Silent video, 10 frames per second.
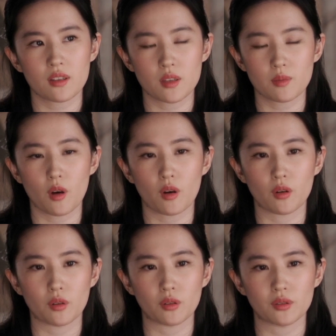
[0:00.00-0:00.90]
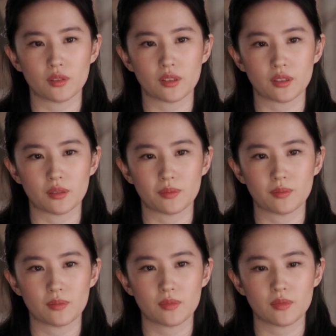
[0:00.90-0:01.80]
the small um,
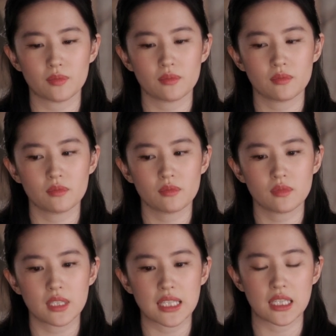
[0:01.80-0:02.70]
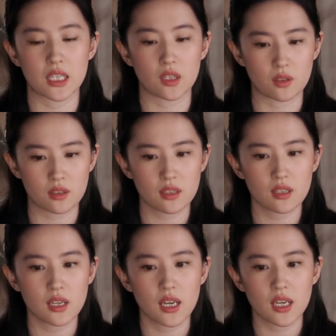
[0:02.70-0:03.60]

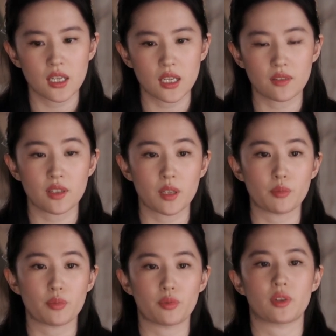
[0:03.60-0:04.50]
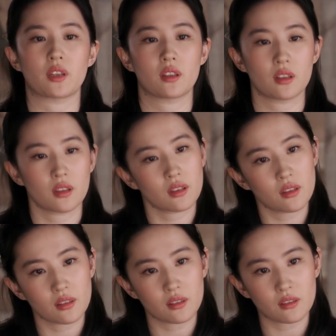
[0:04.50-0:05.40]
details, even a breath,
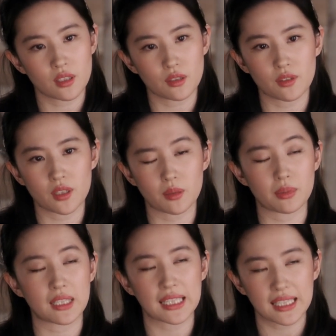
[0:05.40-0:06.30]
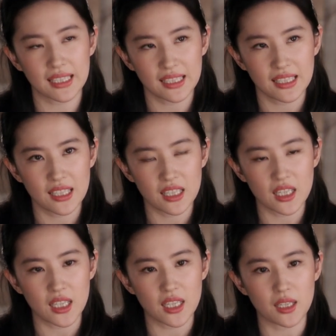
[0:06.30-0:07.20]
even a blink,
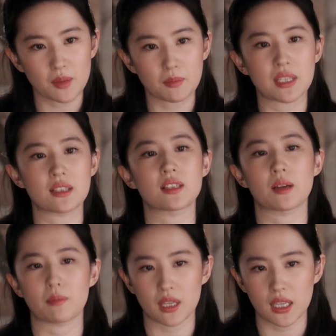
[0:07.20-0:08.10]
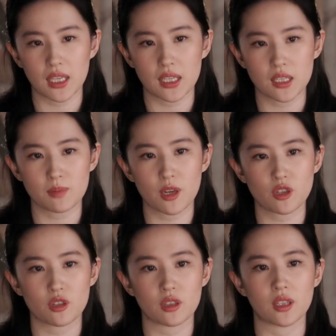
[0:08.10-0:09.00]
it means something,
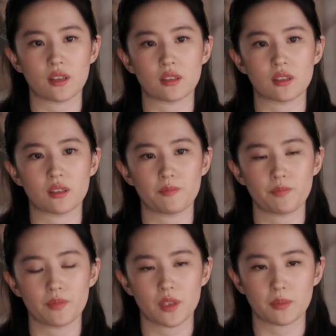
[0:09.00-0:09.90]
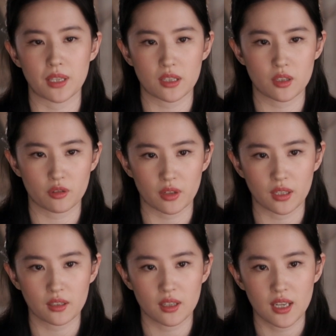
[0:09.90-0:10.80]
especially on the, the big screen.